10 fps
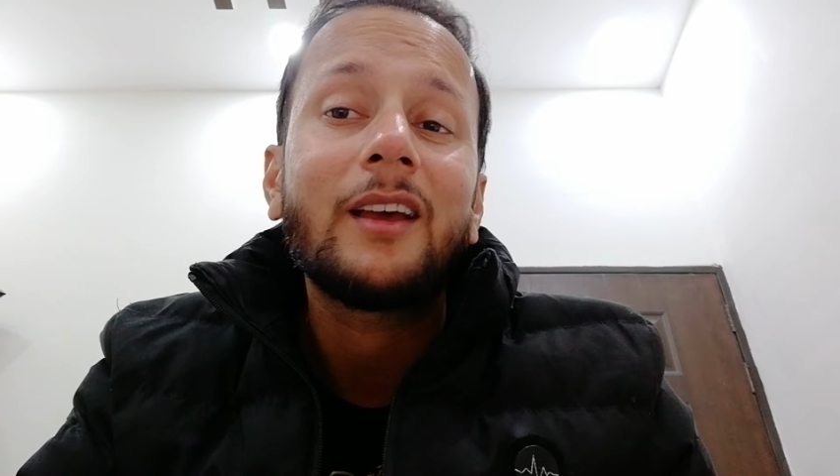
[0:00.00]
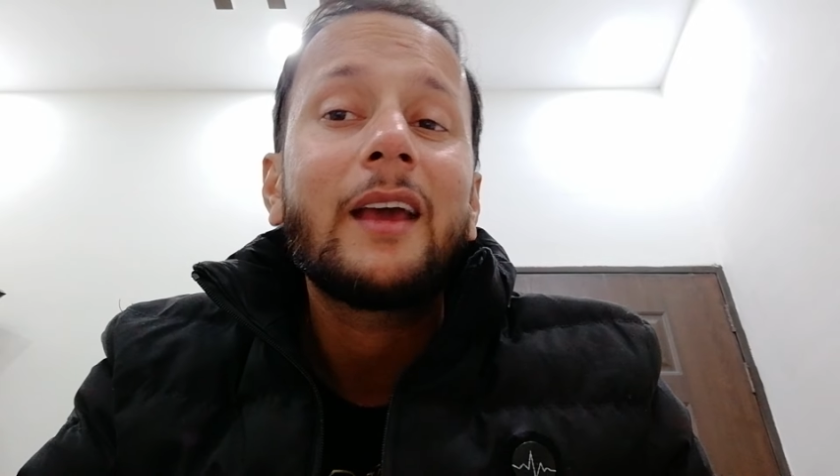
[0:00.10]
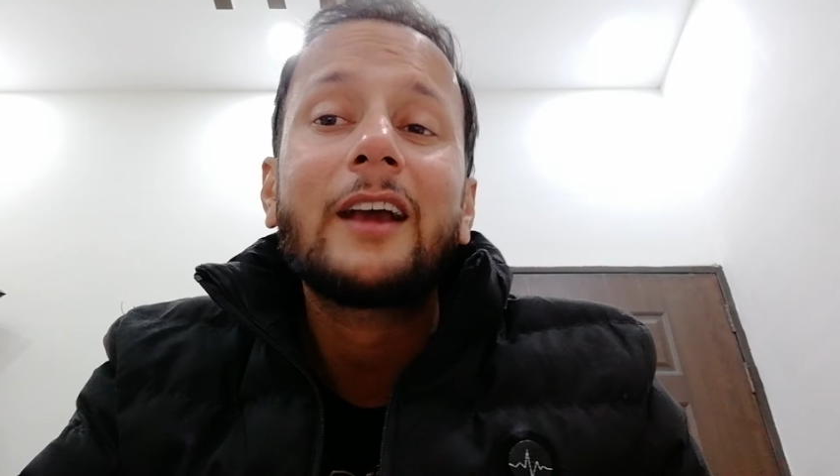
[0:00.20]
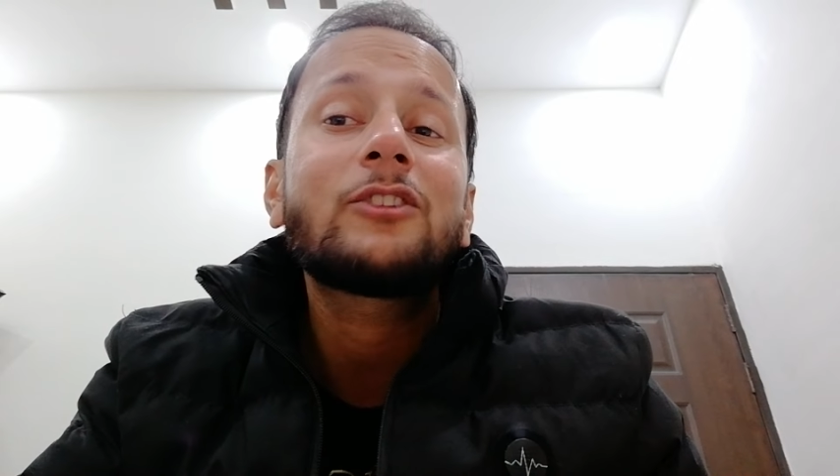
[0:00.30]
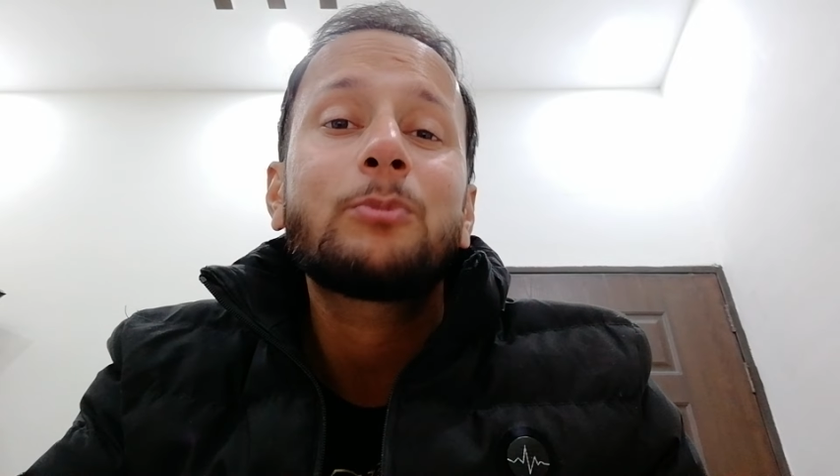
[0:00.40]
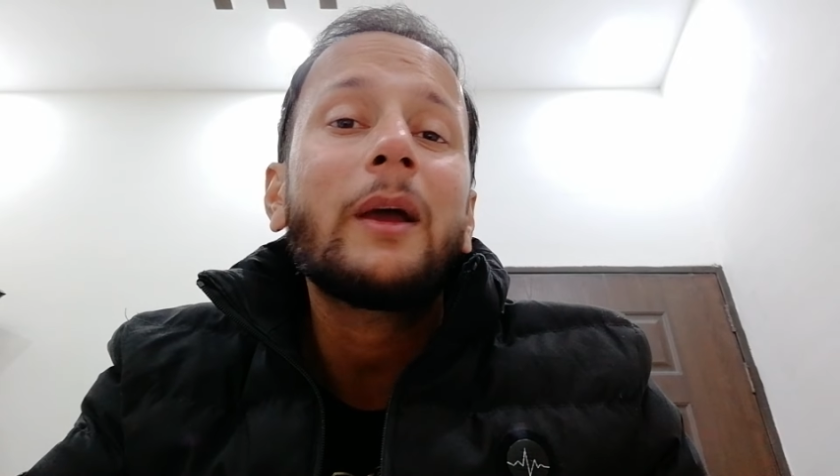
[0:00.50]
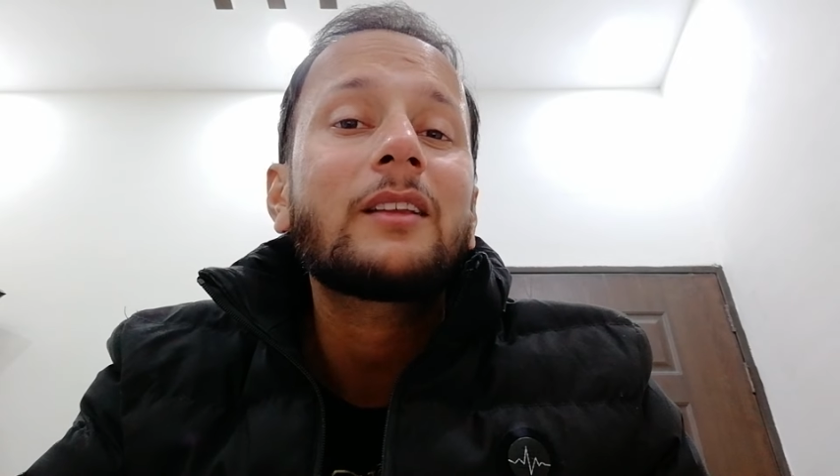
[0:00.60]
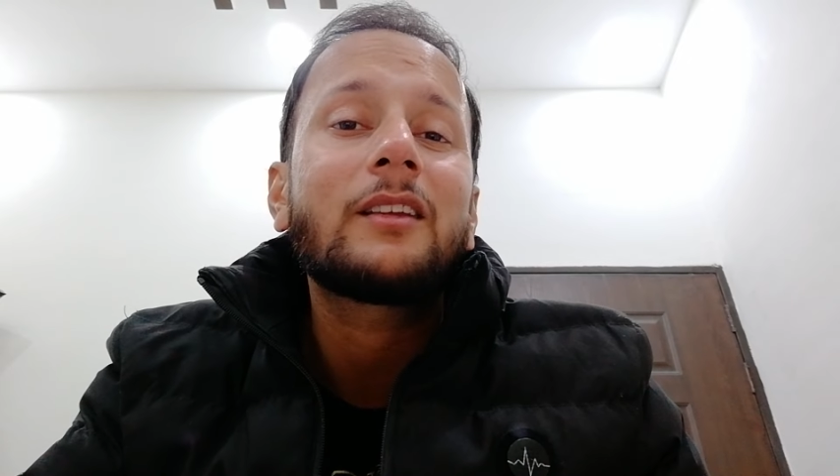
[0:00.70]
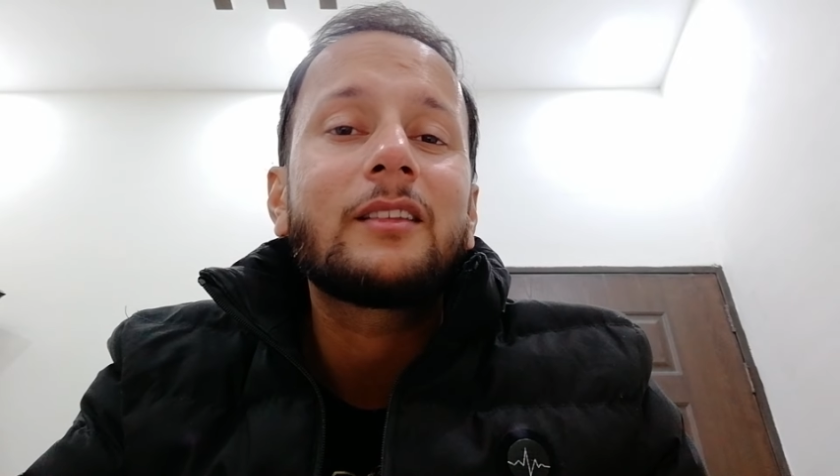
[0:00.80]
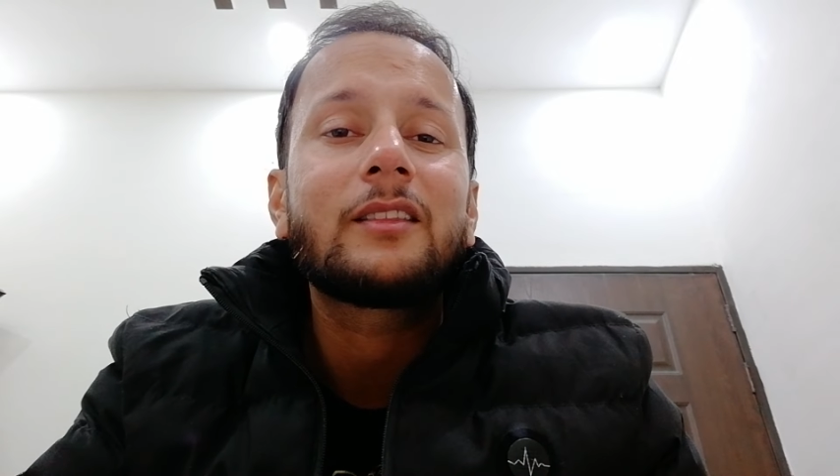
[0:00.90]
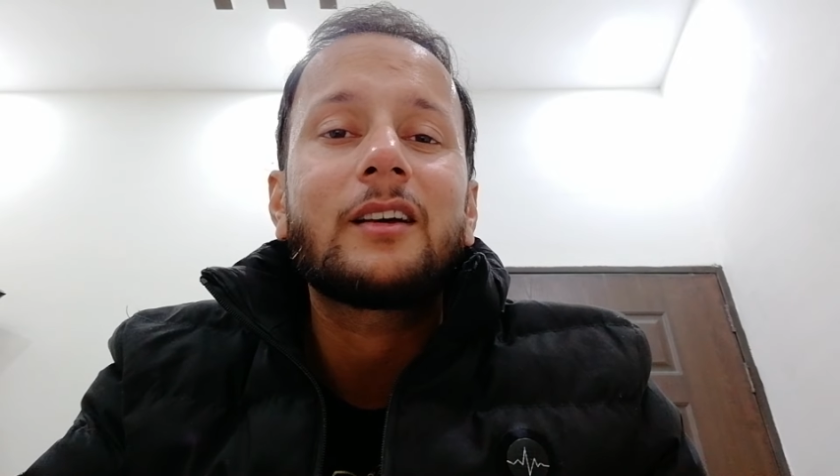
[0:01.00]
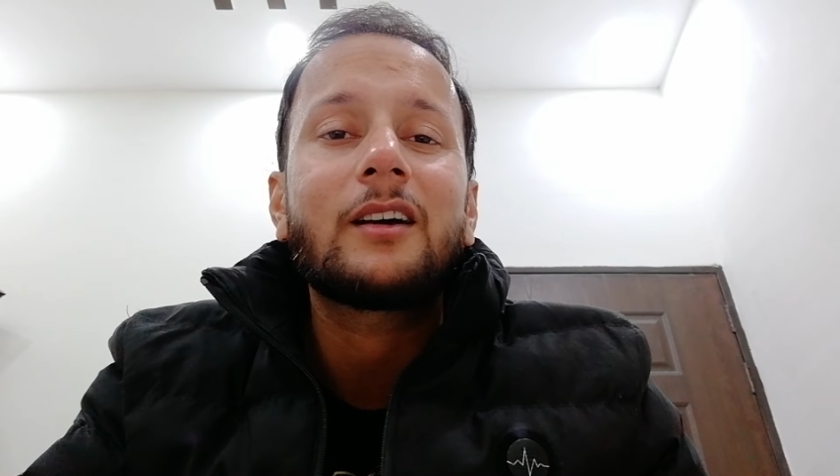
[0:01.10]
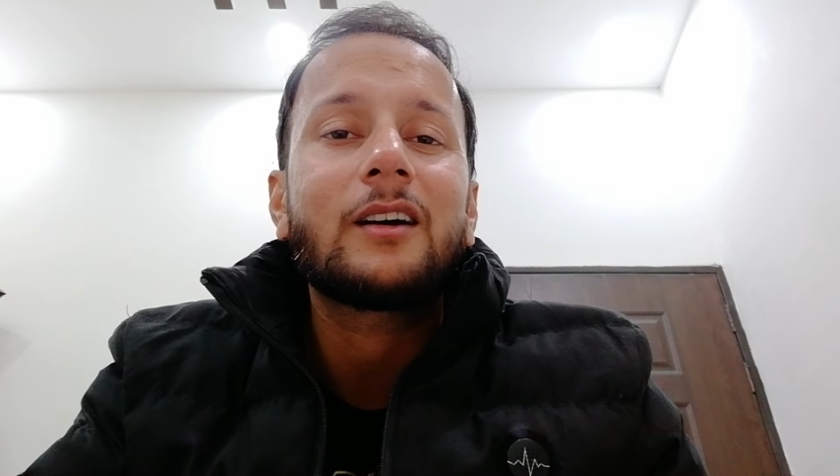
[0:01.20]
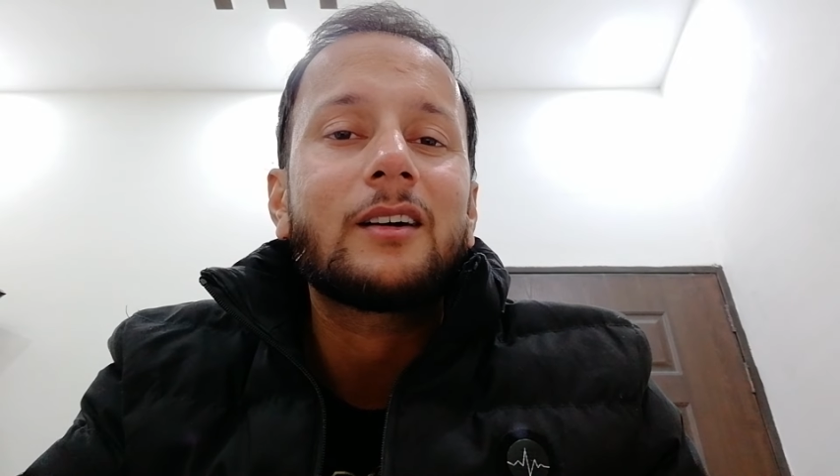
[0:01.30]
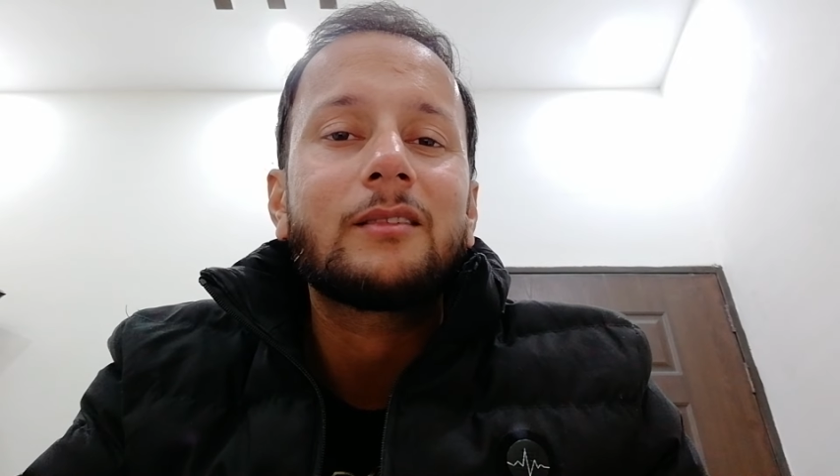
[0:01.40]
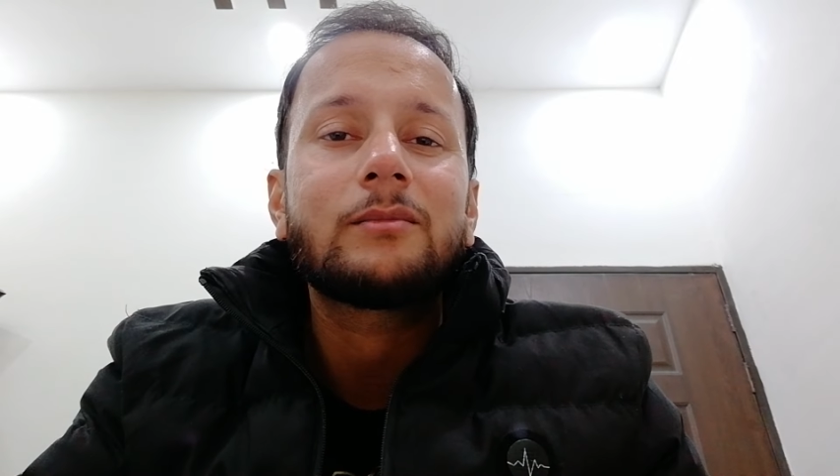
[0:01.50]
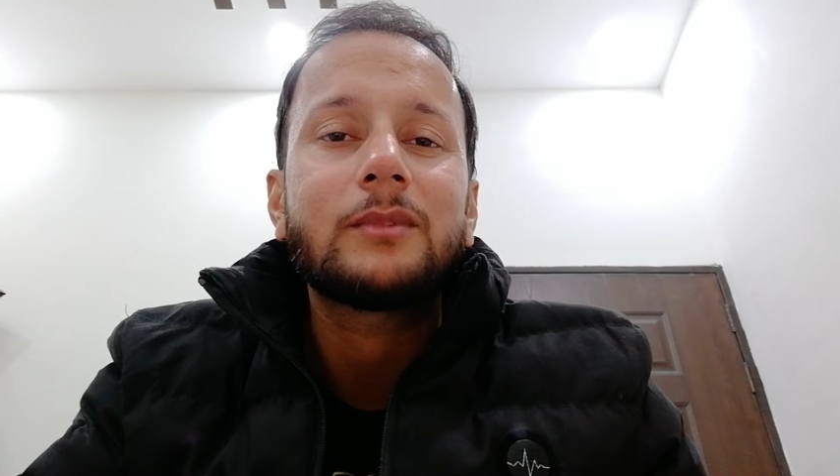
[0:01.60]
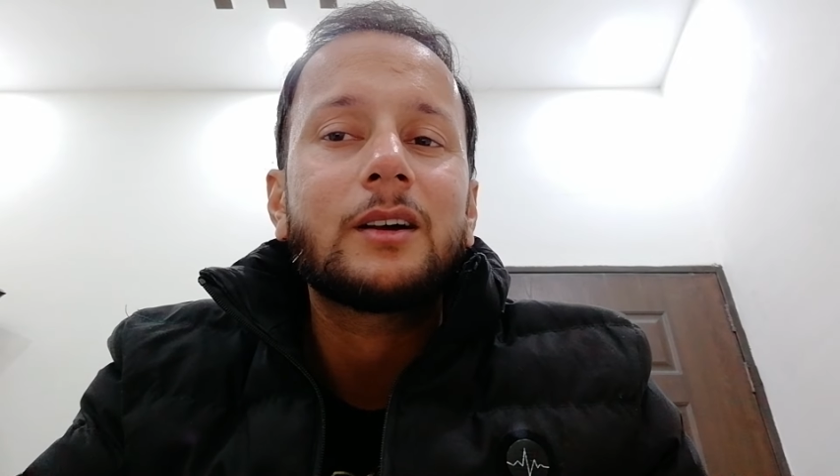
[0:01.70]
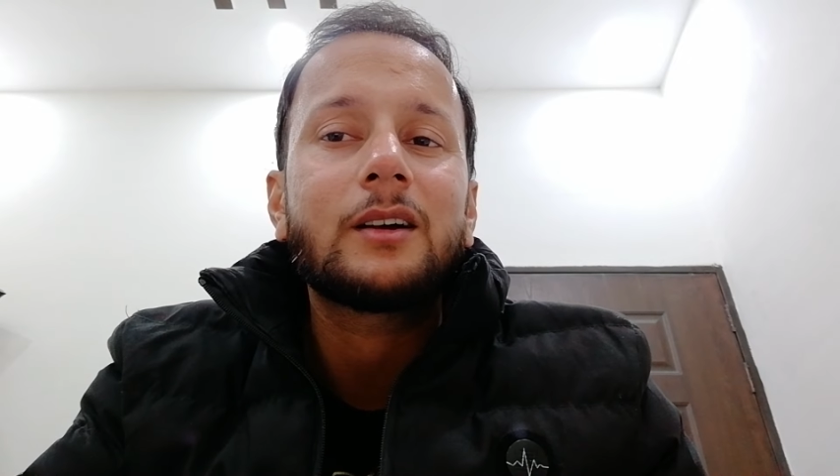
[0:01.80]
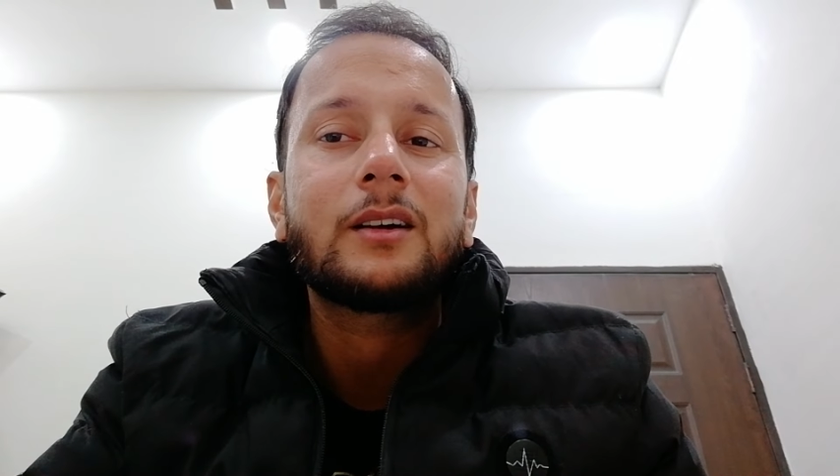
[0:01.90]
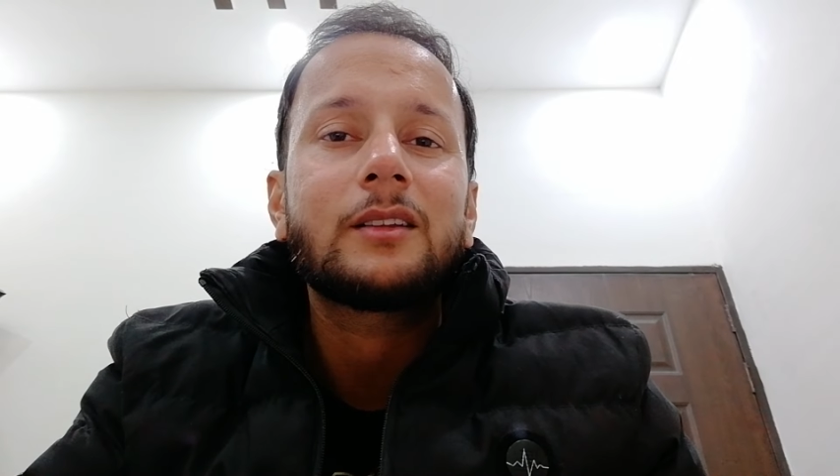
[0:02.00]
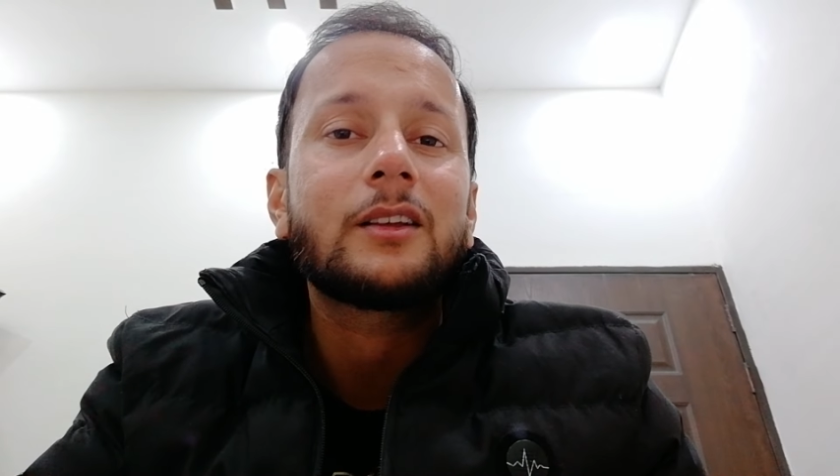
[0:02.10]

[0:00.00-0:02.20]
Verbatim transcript: expecting the uh,